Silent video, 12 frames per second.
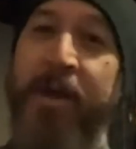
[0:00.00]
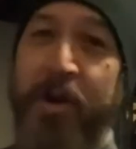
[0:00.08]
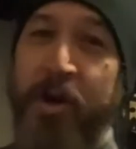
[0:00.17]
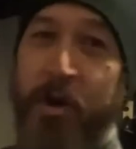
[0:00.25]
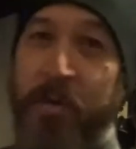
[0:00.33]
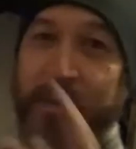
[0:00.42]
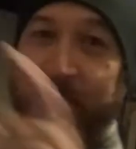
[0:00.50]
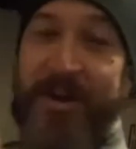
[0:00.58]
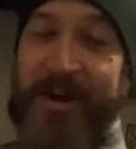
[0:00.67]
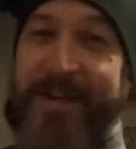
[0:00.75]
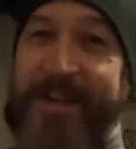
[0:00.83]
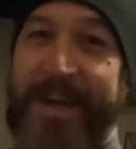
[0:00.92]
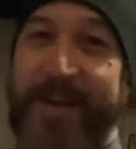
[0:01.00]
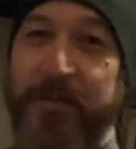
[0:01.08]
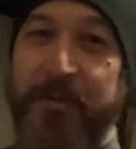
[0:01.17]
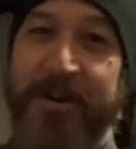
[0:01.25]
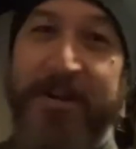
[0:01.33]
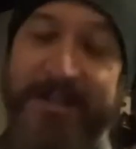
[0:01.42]
Moving on to
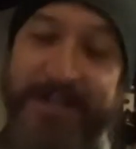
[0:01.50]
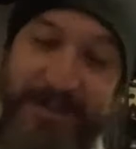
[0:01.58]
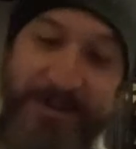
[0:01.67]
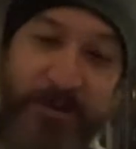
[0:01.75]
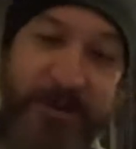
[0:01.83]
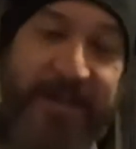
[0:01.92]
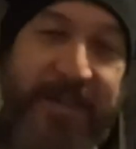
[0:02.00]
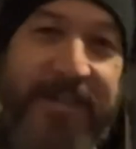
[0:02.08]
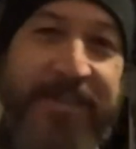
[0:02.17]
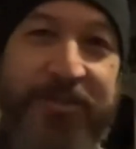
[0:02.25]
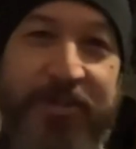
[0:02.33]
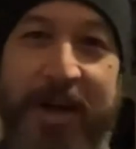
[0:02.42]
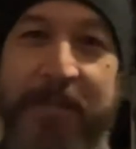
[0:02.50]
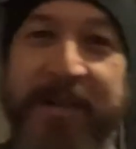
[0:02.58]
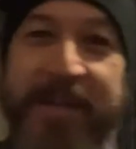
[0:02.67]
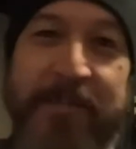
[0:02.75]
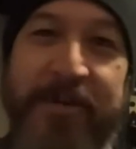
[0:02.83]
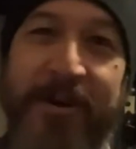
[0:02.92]
handlebars, let's go ahead and hit the shop and
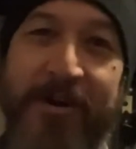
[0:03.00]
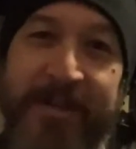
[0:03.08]
keep it going.